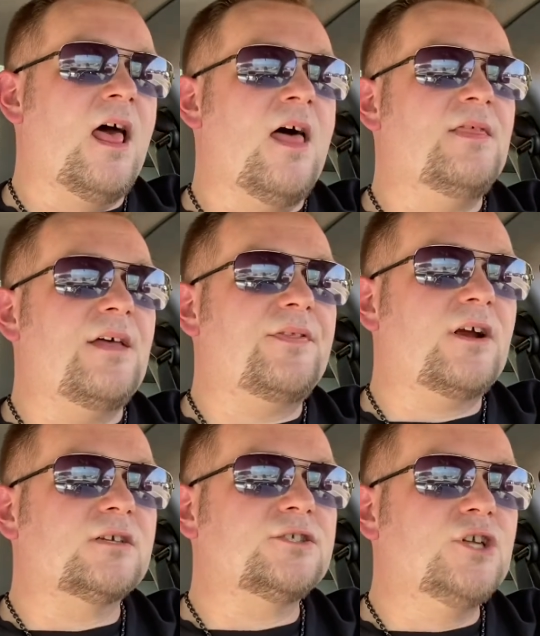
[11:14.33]
that
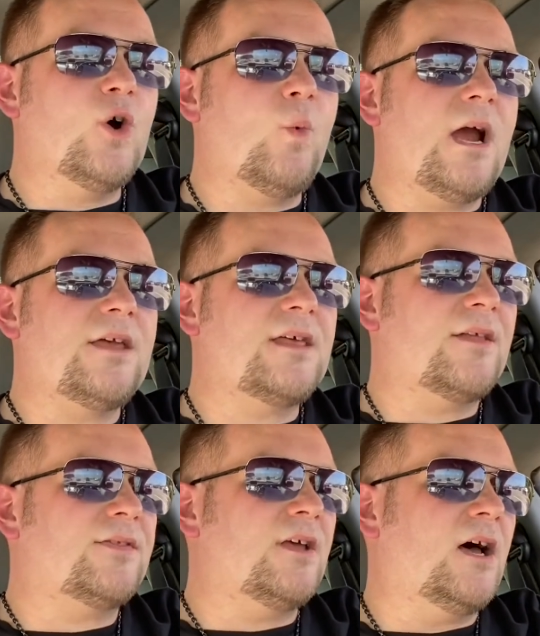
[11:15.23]
there is no way
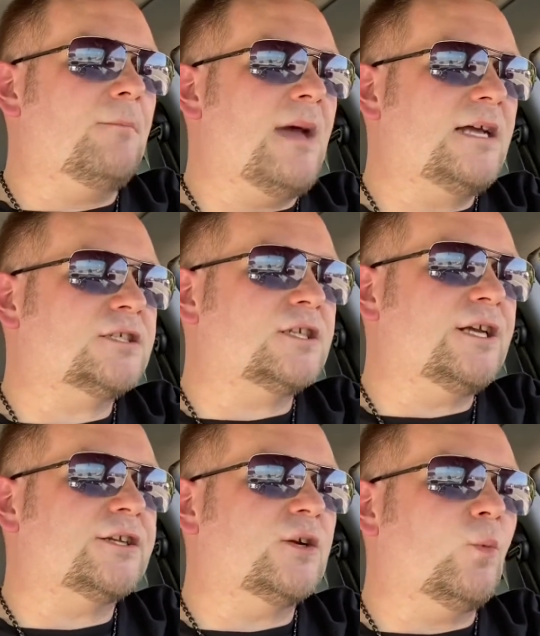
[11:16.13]
that the Magic
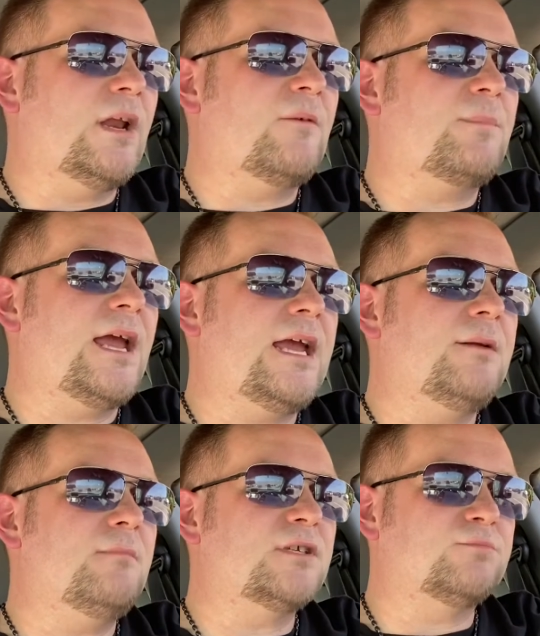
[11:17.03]
Lantern would have
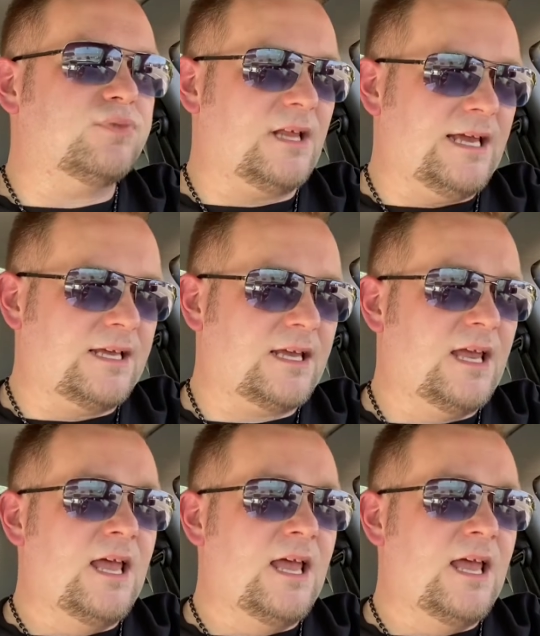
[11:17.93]
paid Miss Blank